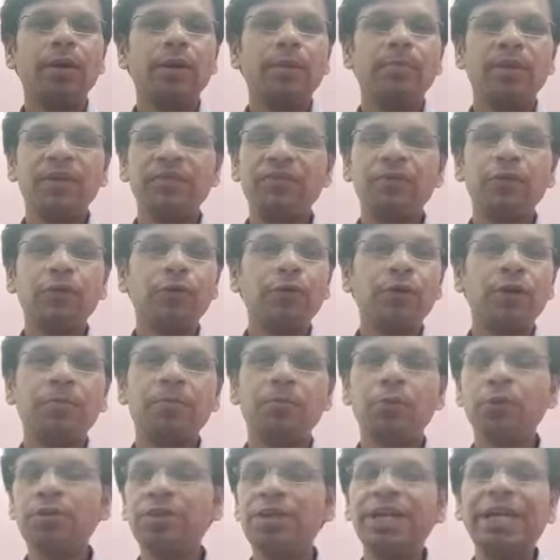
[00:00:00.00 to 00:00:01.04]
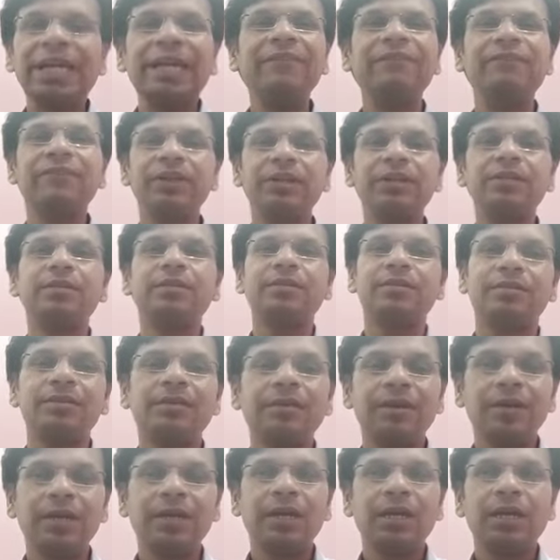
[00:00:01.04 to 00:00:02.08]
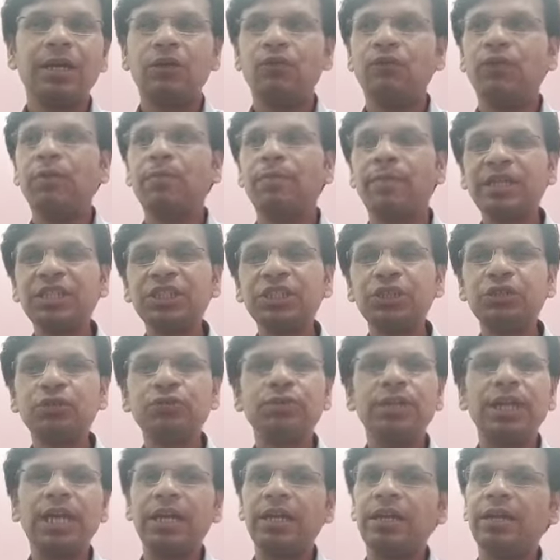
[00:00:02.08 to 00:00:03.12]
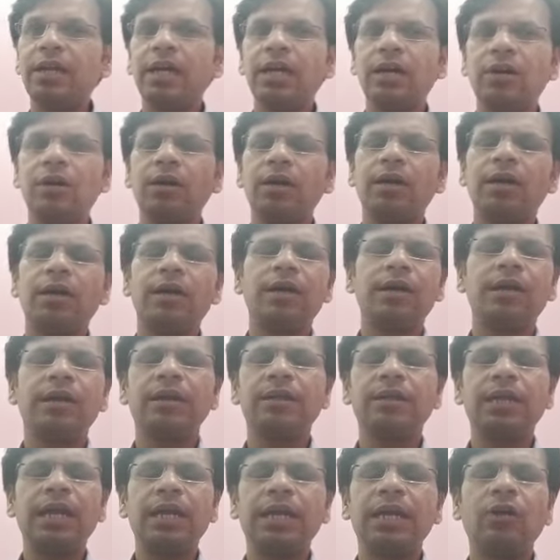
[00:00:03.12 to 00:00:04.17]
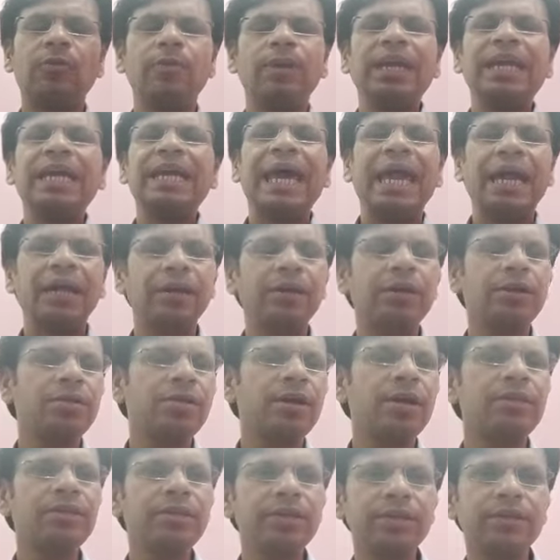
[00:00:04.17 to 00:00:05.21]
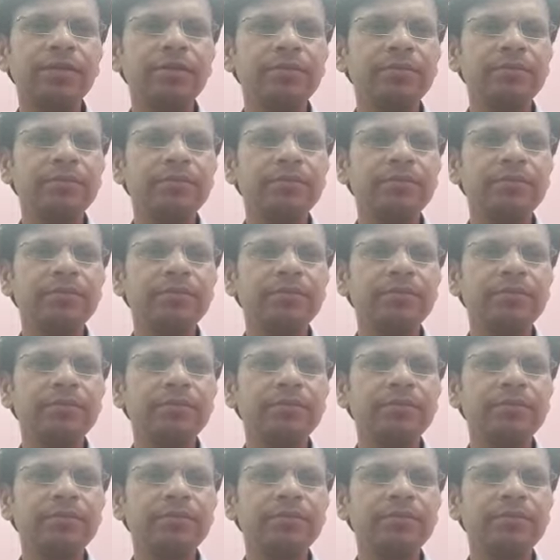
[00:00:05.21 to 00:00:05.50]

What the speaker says: Before proceeding further, we must know that how many characters are there.